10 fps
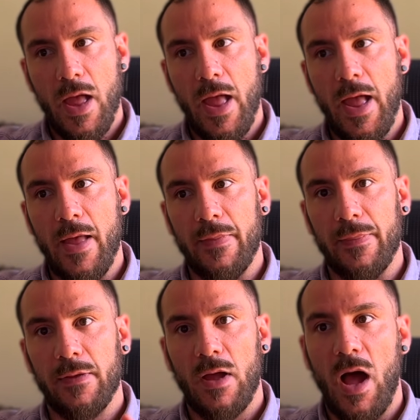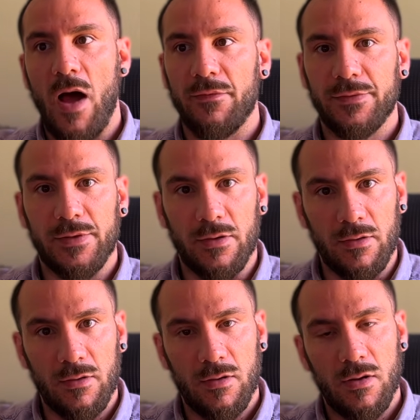and
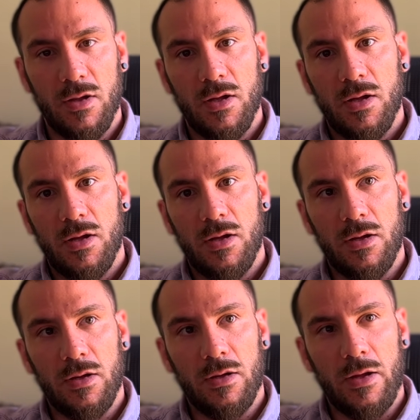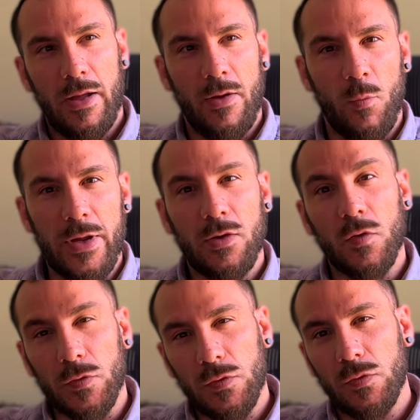after a week
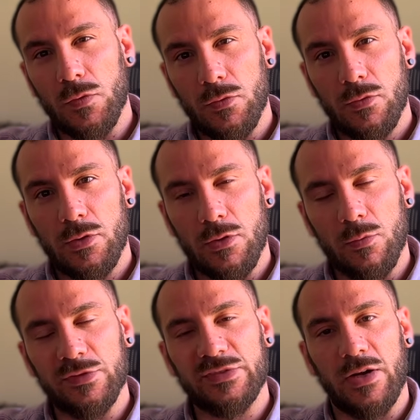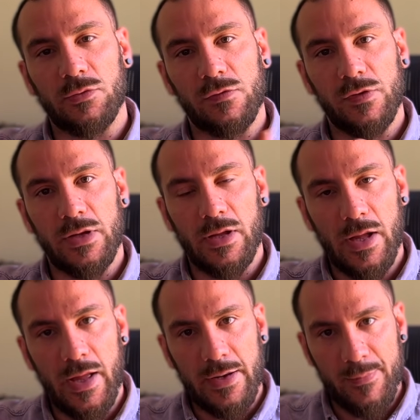or 2 you will start to see
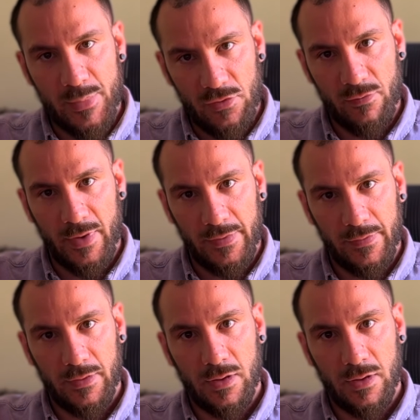an improvement